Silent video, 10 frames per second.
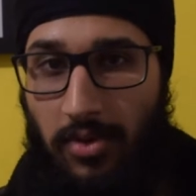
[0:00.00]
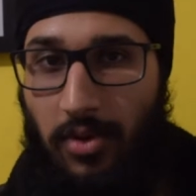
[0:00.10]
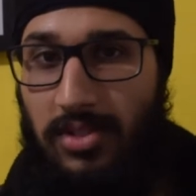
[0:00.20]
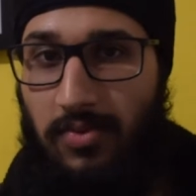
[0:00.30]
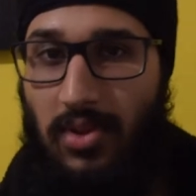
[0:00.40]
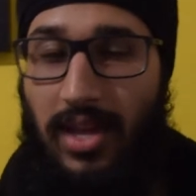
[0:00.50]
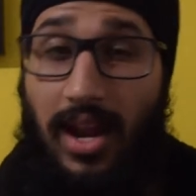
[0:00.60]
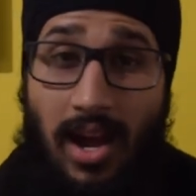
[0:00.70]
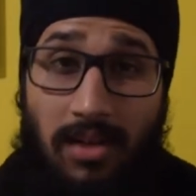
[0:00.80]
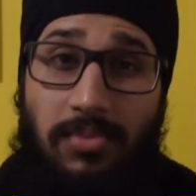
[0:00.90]
those of you that
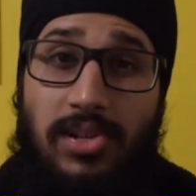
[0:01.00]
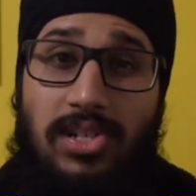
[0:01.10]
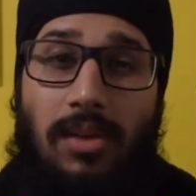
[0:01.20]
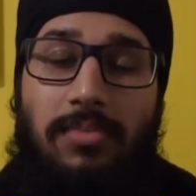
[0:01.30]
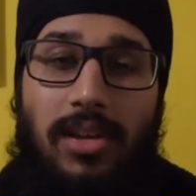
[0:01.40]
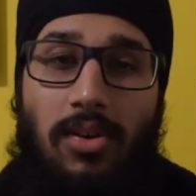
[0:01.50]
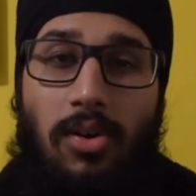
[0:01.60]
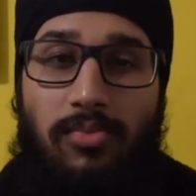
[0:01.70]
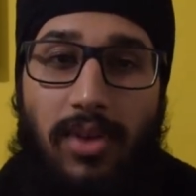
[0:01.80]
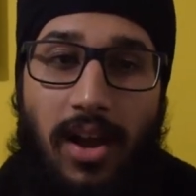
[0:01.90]
aren't Punjabi or
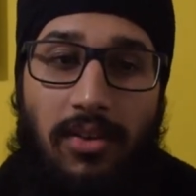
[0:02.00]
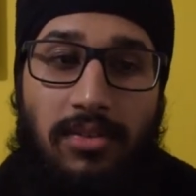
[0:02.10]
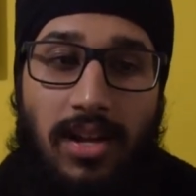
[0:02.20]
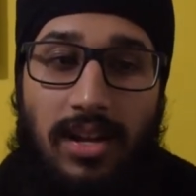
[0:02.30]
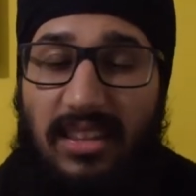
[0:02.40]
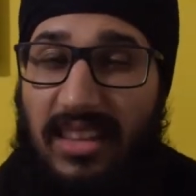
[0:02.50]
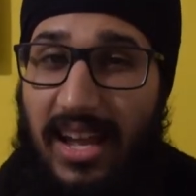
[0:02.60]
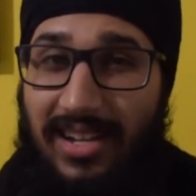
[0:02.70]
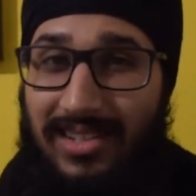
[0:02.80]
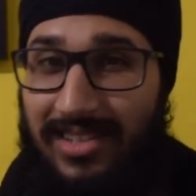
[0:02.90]
brown,
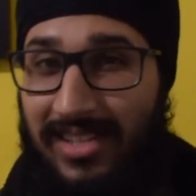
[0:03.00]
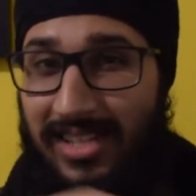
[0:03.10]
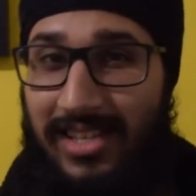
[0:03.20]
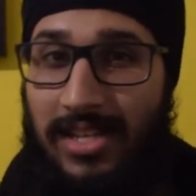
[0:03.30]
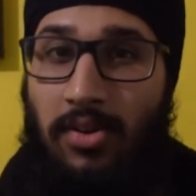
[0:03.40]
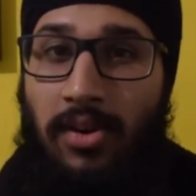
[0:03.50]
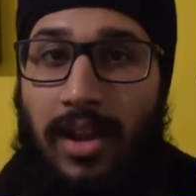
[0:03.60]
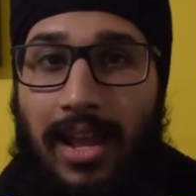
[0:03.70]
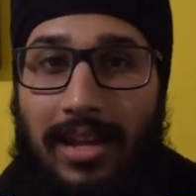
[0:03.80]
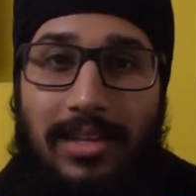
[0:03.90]
that this is on
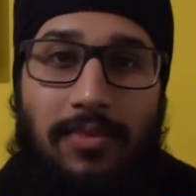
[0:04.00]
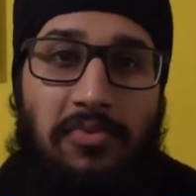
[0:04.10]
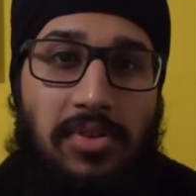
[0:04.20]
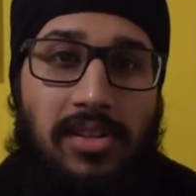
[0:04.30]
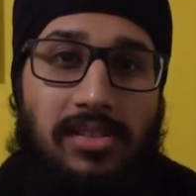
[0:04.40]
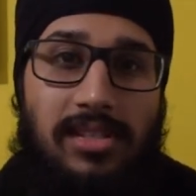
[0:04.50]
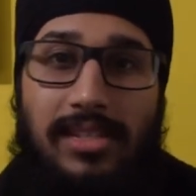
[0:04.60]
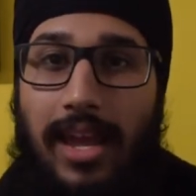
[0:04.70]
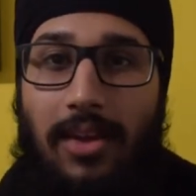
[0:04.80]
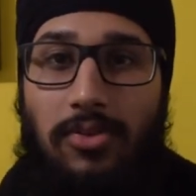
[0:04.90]
a different
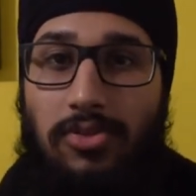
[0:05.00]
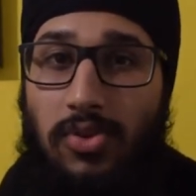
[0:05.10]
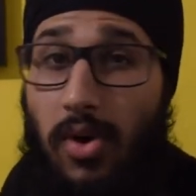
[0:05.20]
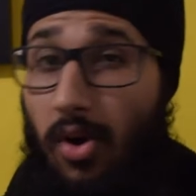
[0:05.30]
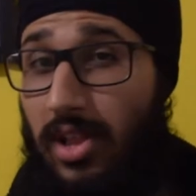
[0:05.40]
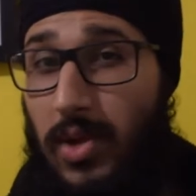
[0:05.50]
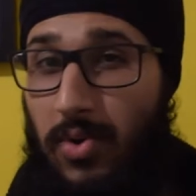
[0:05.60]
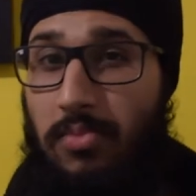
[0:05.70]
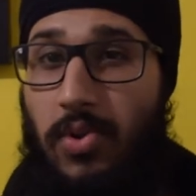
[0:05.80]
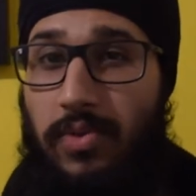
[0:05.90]
scale to a Hollywood
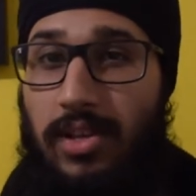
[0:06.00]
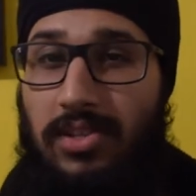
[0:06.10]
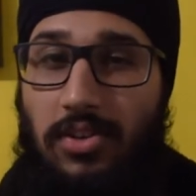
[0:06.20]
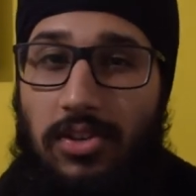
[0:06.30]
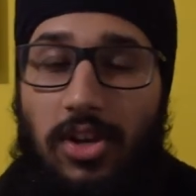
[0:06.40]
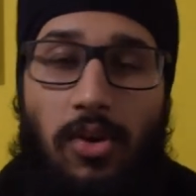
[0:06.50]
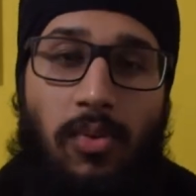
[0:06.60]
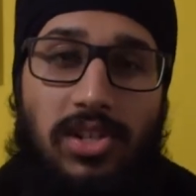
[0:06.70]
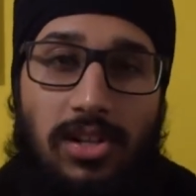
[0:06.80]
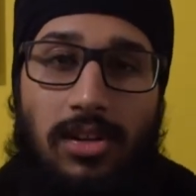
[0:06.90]
movie. So you don't
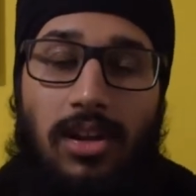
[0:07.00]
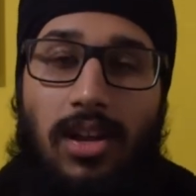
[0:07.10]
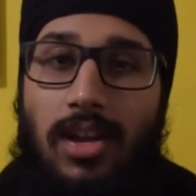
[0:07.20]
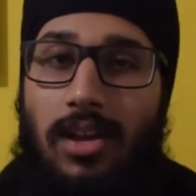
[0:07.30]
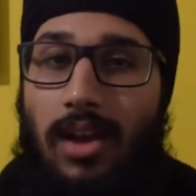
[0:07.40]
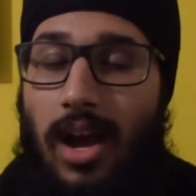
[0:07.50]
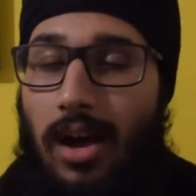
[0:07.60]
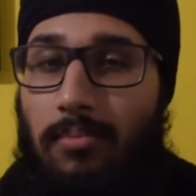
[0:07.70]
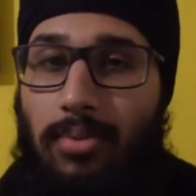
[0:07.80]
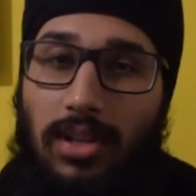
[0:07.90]
watch a
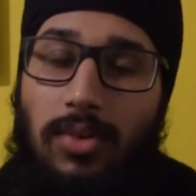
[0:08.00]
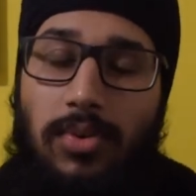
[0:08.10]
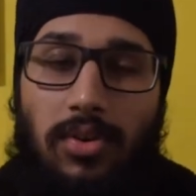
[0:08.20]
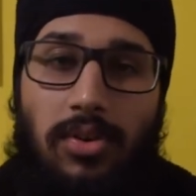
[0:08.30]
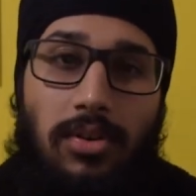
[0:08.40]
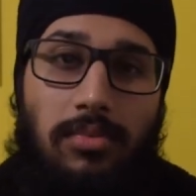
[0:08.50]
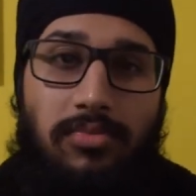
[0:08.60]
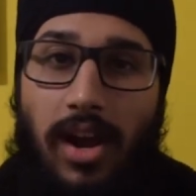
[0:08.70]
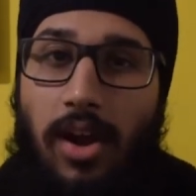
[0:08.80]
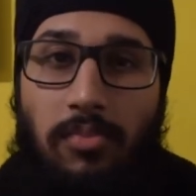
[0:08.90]
Bollywood or
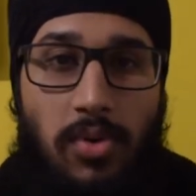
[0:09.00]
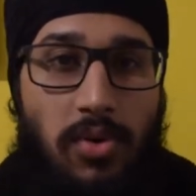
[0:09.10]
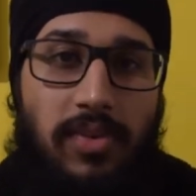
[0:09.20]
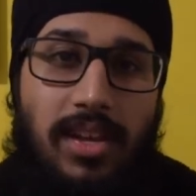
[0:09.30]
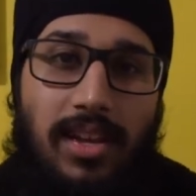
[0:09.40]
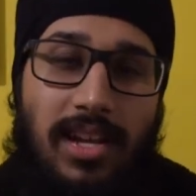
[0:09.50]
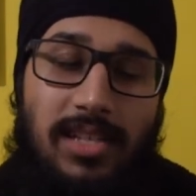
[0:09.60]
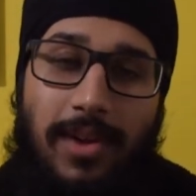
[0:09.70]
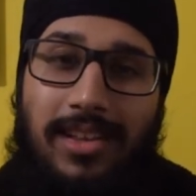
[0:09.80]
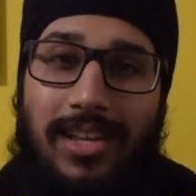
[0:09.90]
brown movie
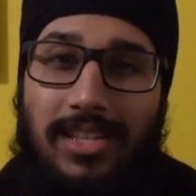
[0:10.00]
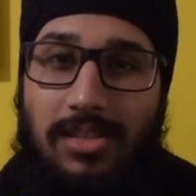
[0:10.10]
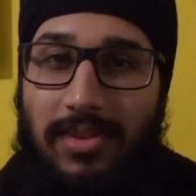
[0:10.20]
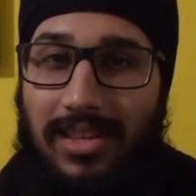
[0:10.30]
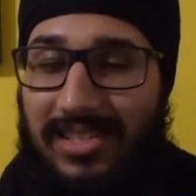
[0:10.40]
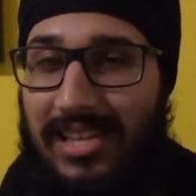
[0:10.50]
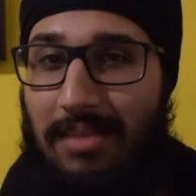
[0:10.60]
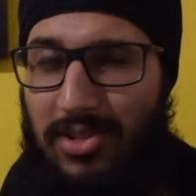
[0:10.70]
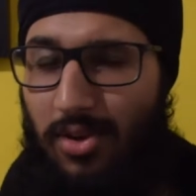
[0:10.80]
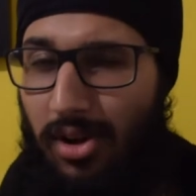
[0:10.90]
expecting it to be the same
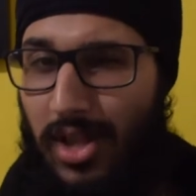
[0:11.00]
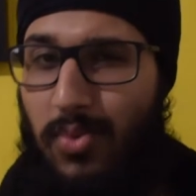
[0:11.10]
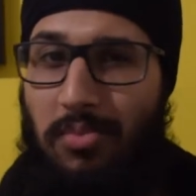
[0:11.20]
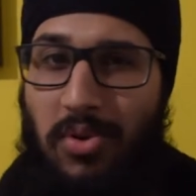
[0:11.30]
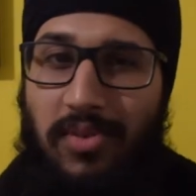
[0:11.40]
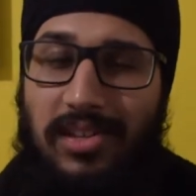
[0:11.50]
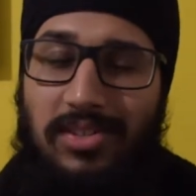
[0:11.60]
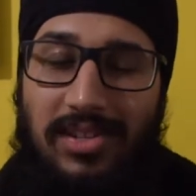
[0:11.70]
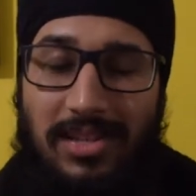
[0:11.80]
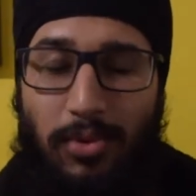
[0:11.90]
as a Hollywood movie.
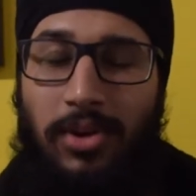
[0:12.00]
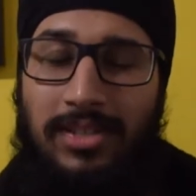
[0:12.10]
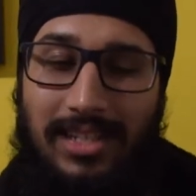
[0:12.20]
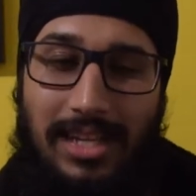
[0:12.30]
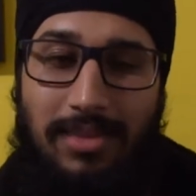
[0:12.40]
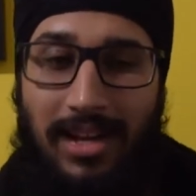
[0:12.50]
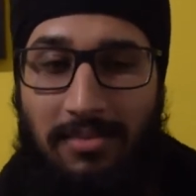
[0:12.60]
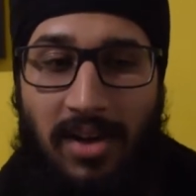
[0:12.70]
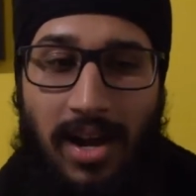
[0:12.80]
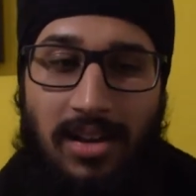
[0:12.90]
So it's important to keep that in
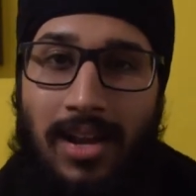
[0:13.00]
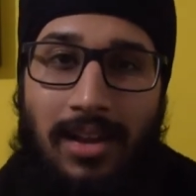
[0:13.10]
mind.